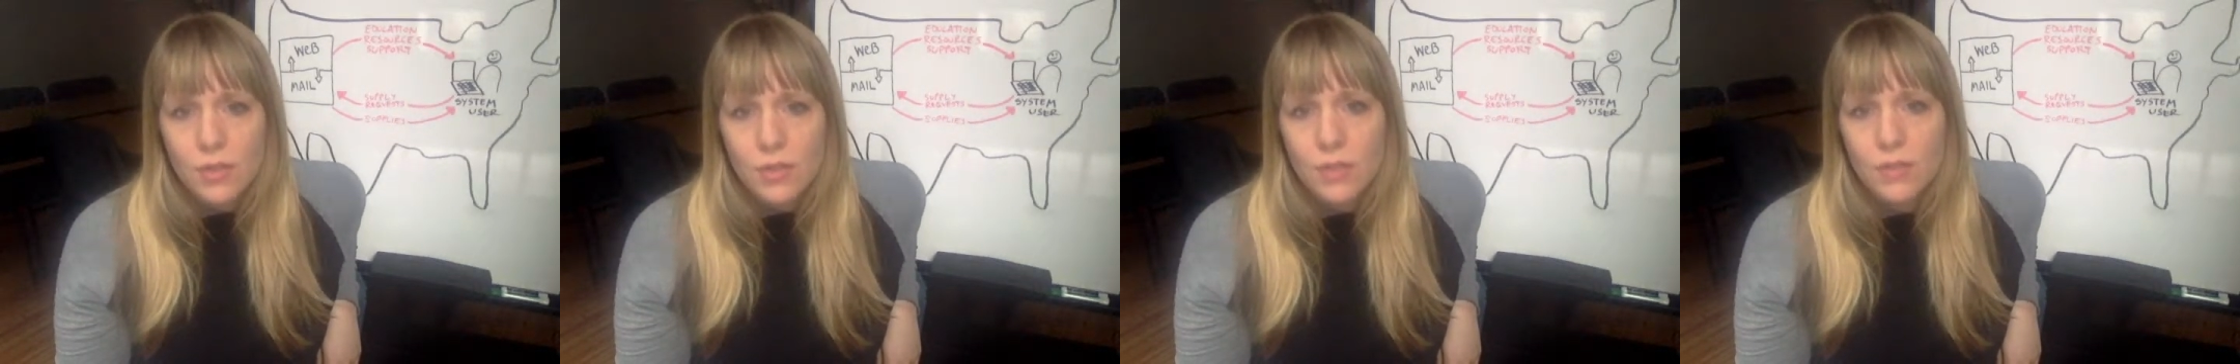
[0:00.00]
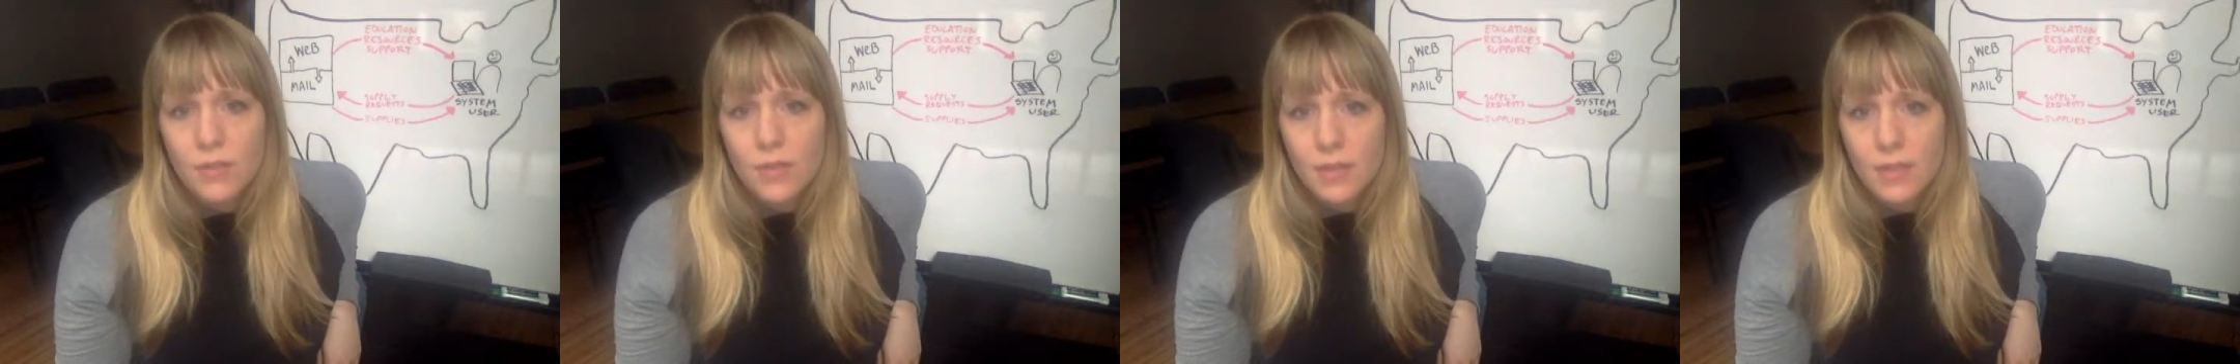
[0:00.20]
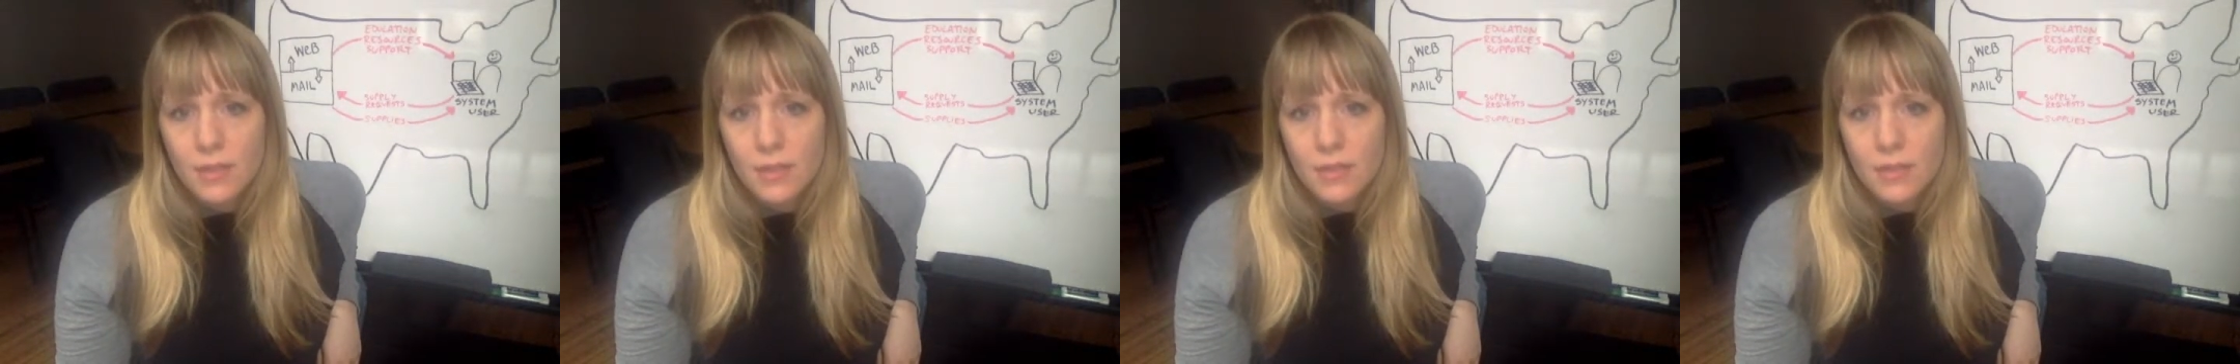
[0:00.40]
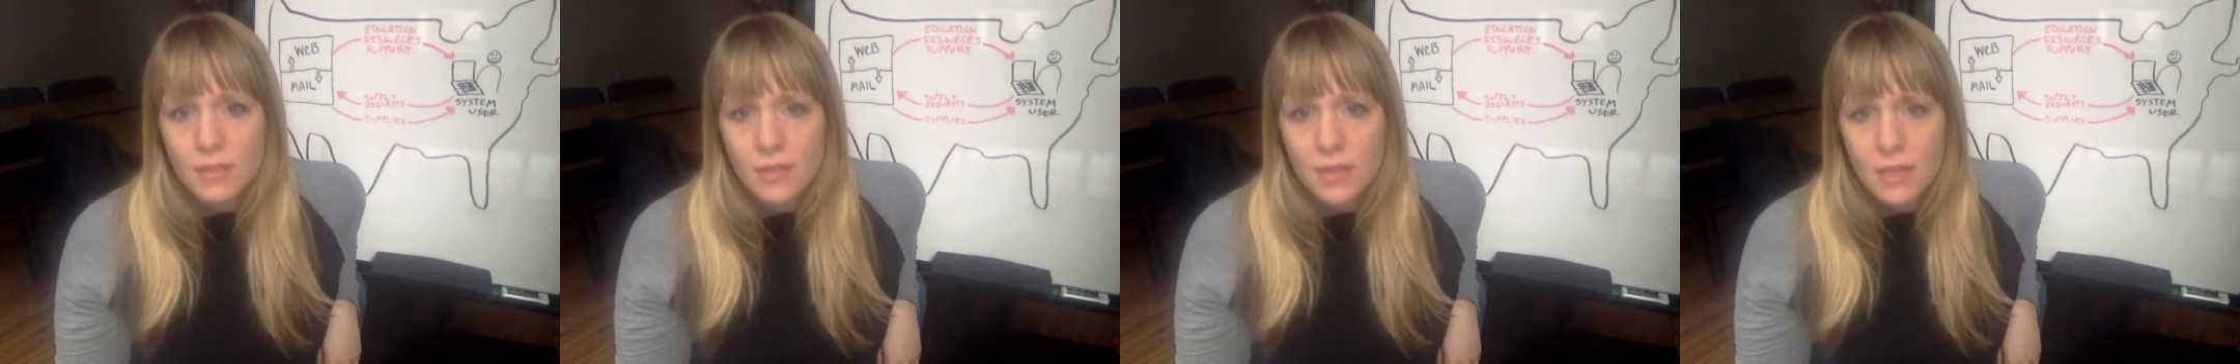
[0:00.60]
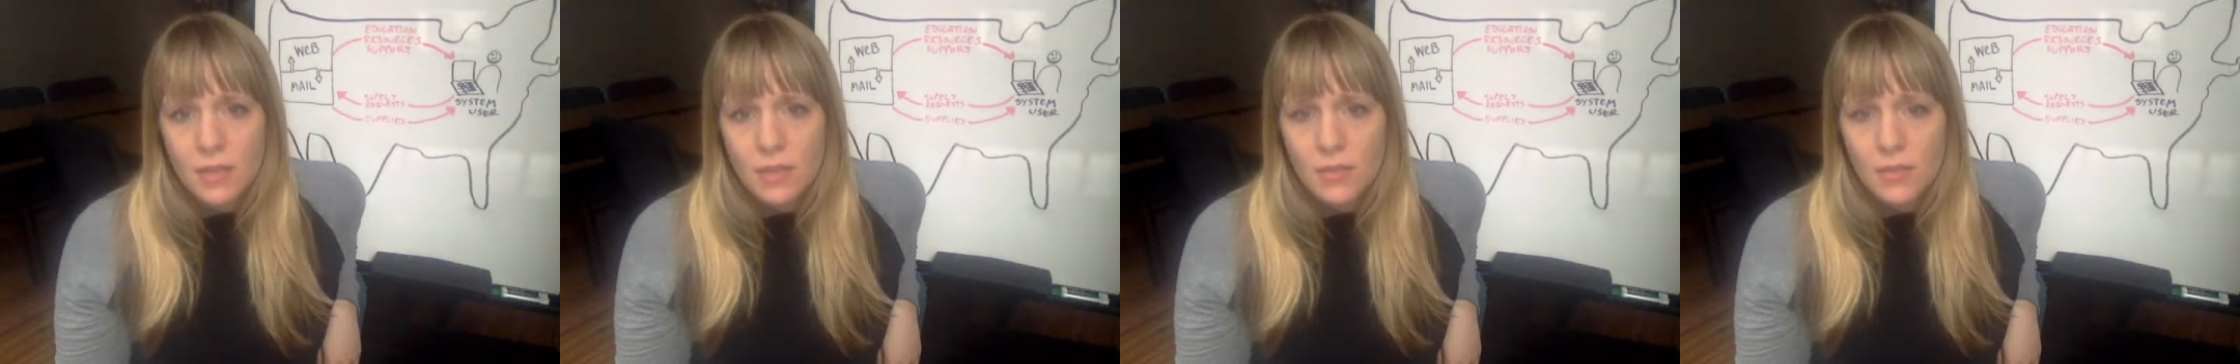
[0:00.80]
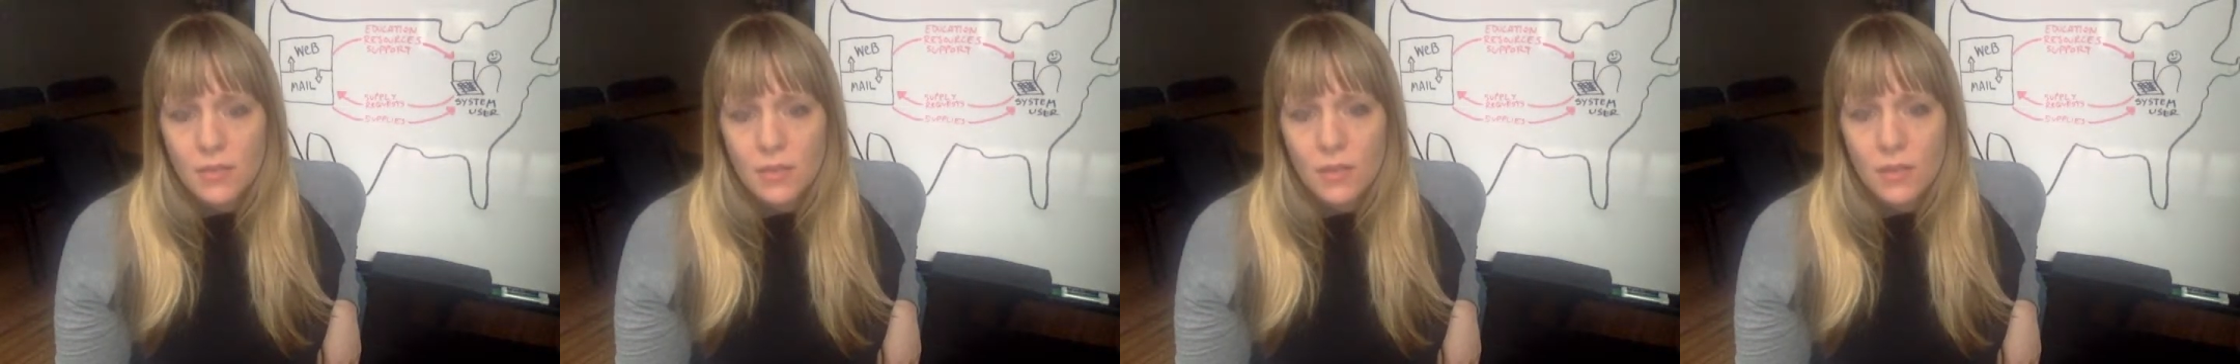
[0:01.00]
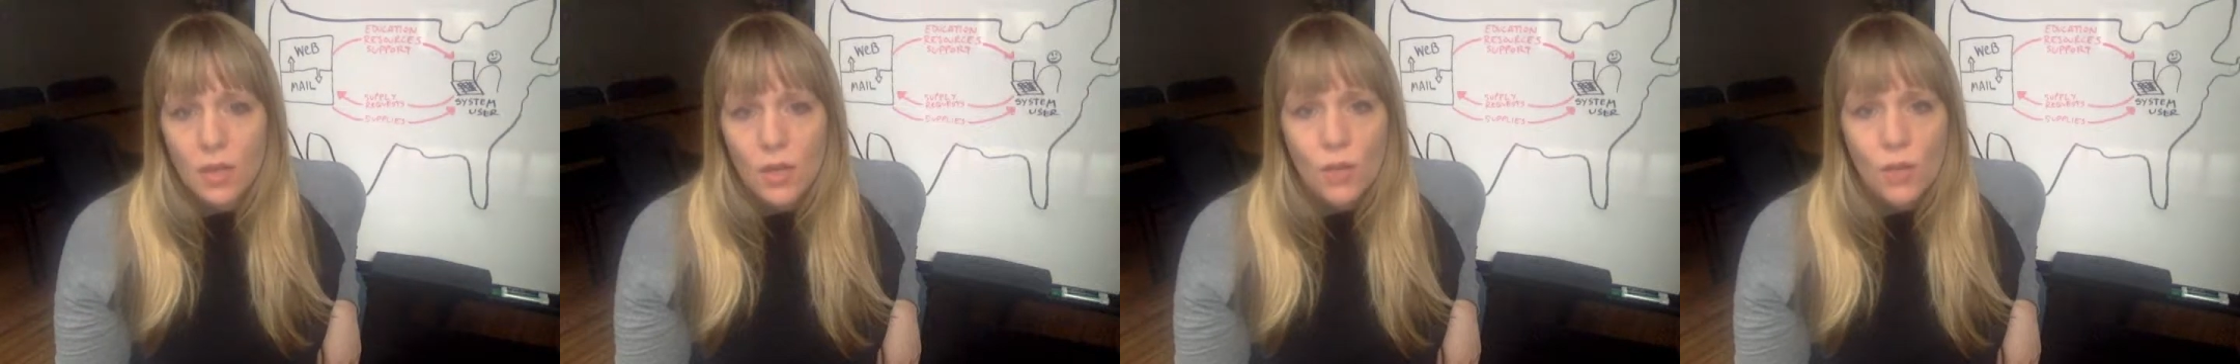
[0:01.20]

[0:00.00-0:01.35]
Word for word: the United States.